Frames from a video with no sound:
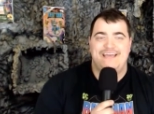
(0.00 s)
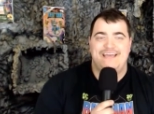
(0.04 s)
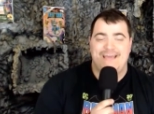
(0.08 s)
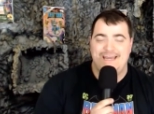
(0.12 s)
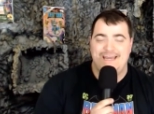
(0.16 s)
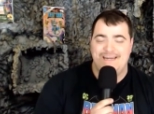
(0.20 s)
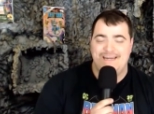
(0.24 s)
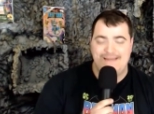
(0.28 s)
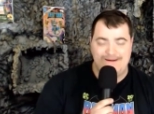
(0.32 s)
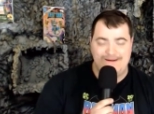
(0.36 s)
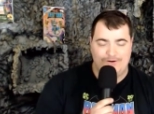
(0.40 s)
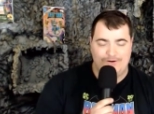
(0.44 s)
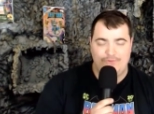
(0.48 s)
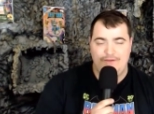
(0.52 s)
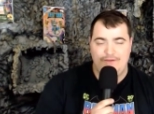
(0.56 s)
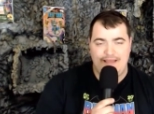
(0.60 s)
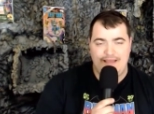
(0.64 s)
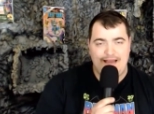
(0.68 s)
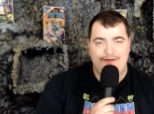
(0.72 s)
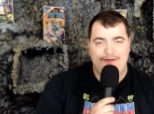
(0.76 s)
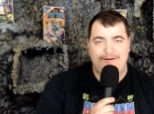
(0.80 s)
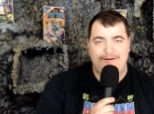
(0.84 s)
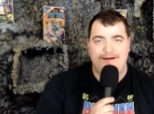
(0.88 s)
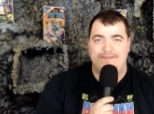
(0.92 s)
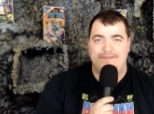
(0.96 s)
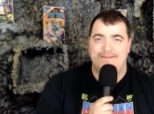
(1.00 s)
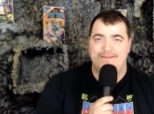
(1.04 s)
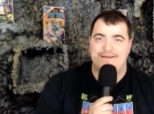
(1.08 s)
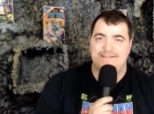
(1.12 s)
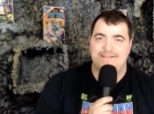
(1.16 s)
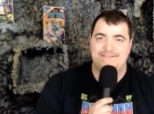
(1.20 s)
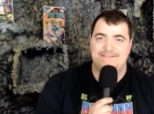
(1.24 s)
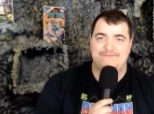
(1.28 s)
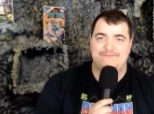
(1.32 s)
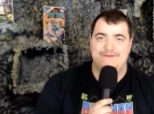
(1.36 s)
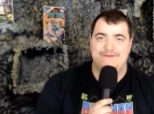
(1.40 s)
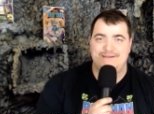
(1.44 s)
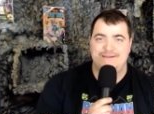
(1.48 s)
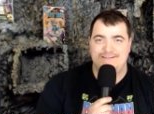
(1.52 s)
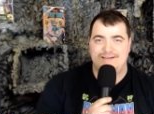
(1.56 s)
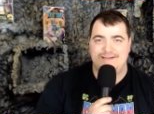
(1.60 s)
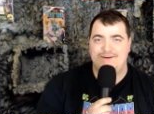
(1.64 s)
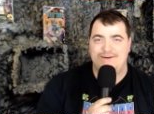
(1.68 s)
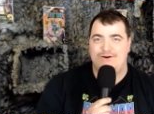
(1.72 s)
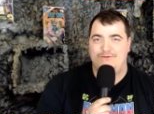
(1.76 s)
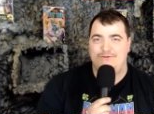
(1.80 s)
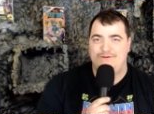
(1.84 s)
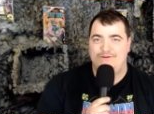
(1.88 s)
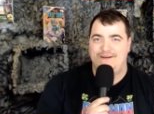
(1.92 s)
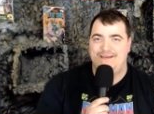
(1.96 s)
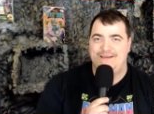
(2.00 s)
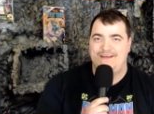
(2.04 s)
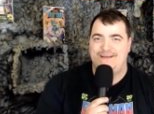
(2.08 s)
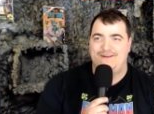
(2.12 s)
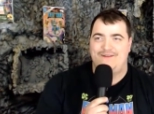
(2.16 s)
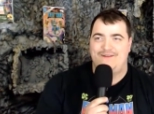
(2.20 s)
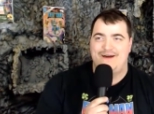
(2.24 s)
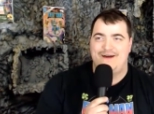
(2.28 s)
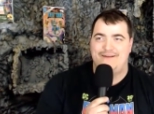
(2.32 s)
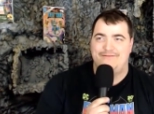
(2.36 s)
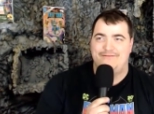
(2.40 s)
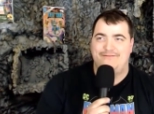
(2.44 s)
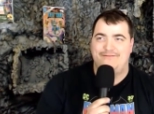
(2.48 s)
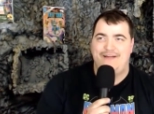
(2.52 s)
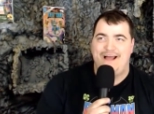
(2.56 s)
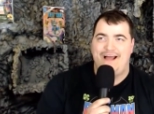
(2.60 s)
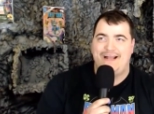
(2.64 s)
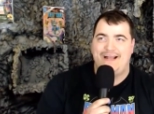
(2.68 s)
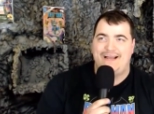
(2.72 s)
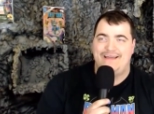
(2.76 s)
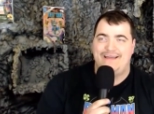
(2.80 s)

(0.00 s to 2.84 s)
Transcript: and hear me out on this, because I know I'm going to get a lot of flack,